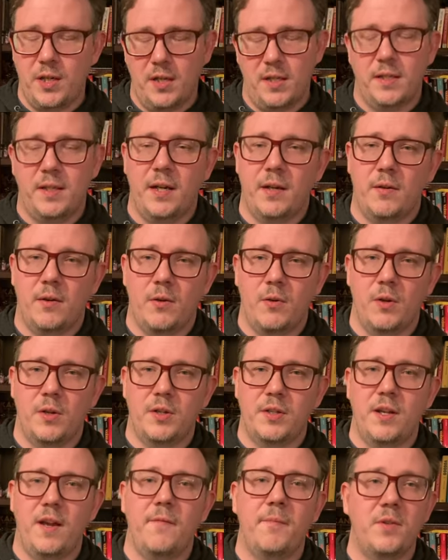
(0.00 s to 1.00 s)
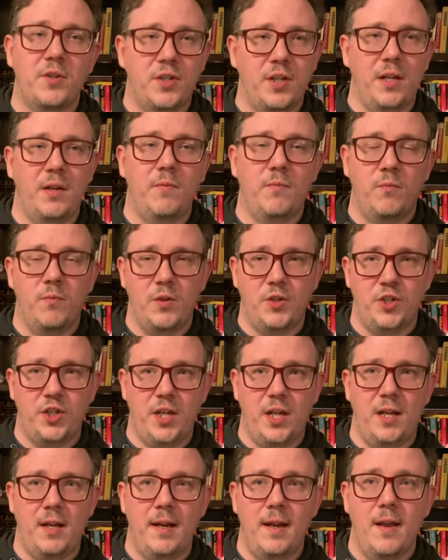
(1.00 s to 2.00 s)
does tarot herself, but she when
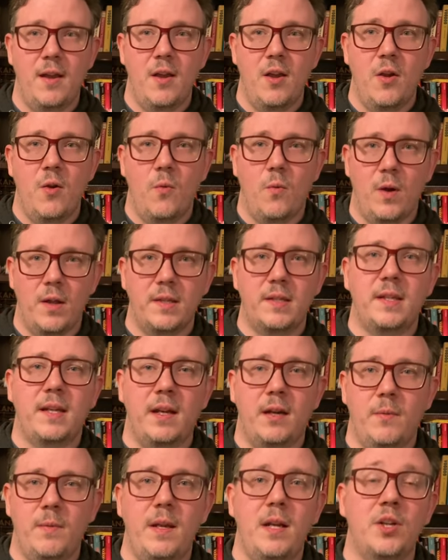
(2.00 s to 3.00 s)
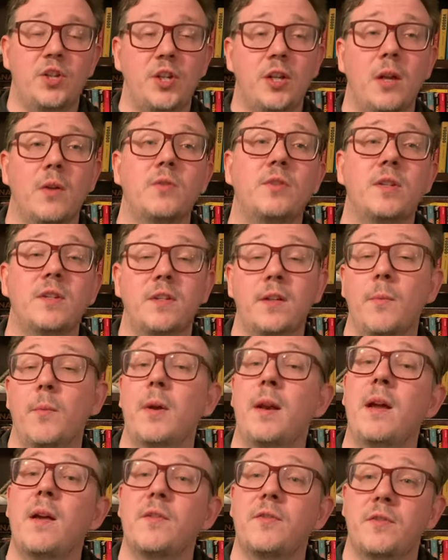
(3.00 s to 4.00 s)
she wants to get a reading, she goes to
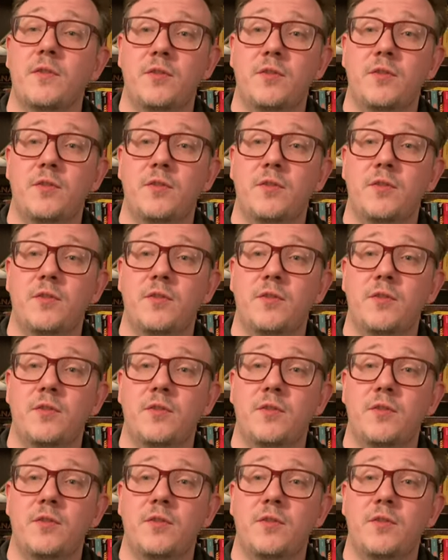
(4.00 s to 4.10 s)
someone else.